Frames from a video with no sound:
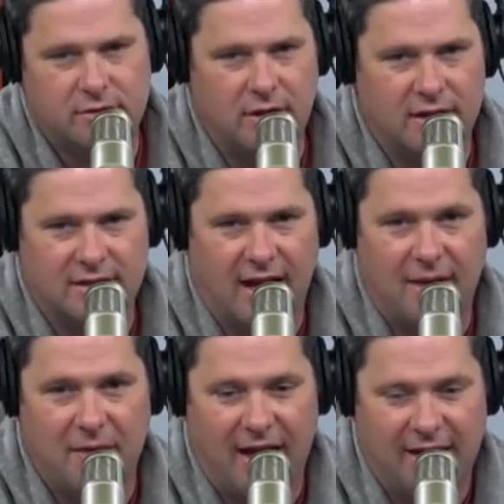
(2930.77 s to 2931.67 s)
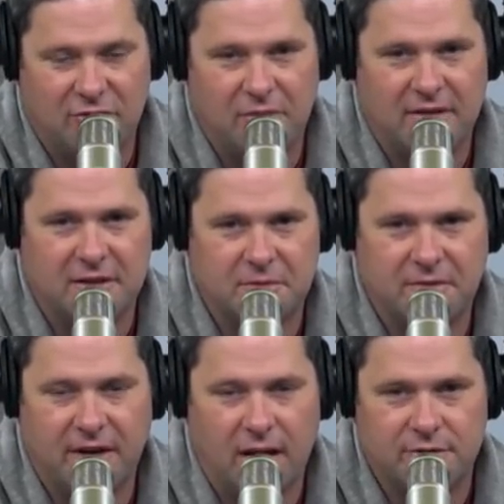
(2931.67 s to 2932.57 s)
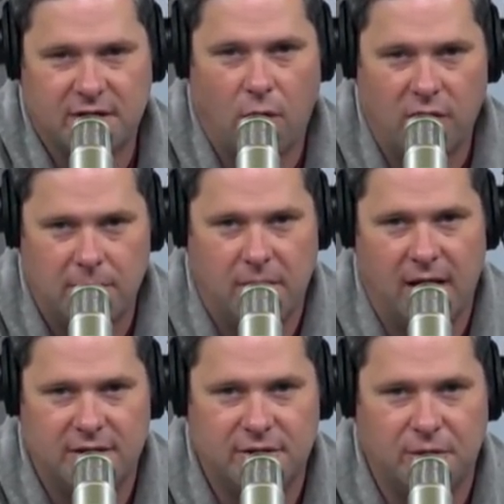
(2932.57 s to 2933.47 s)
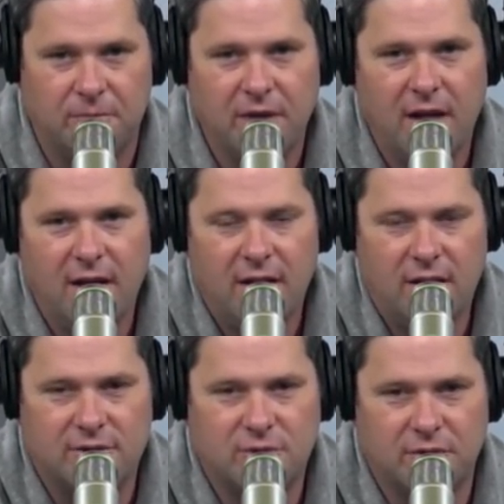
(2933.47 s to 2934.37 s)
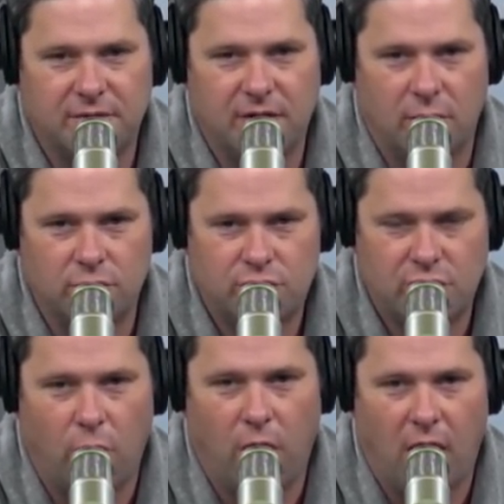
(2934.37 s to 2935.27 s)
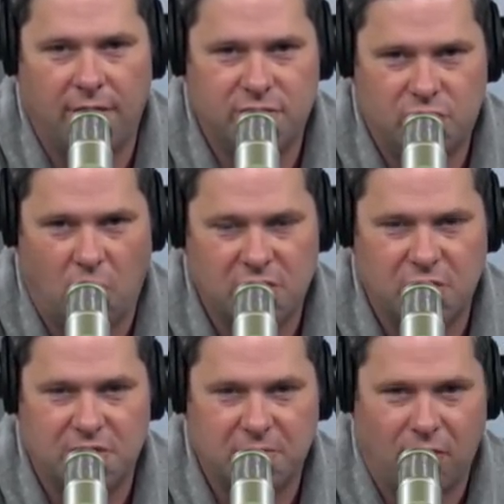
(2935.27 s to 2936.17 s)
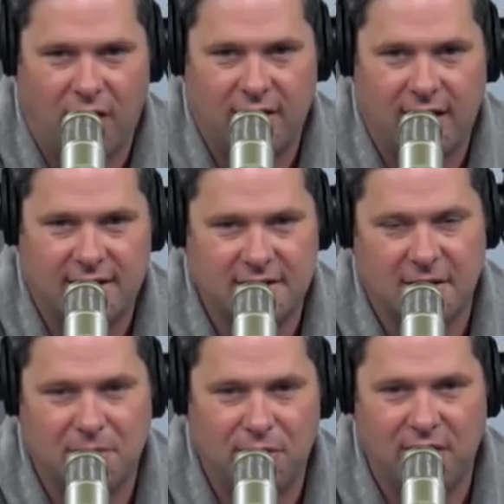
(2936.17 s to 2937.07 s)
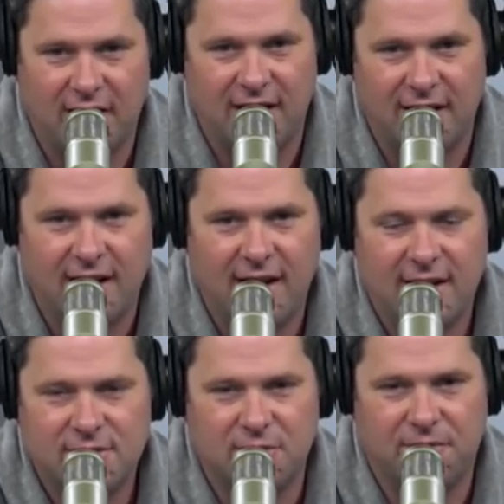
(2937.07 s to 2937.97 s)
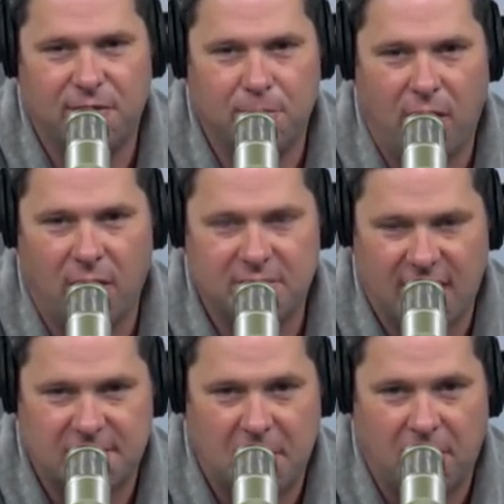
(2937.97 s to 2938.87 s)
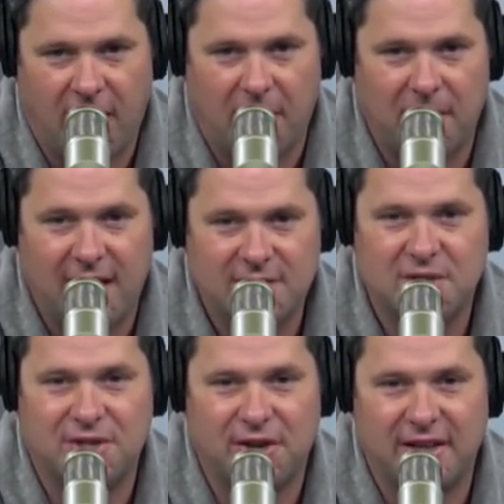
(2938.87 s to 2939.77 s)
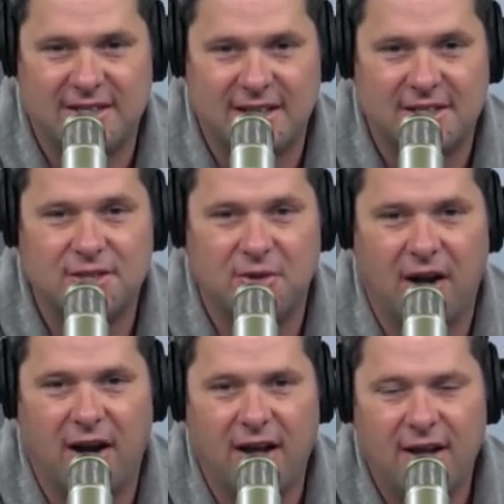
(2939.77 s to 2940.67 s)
listen, I hate to admit this, but the video was totally meant to, you know, sort of, you know, show off Georgia doing some great things in the community, and sort of football-obsessed people like me sort of turn this into a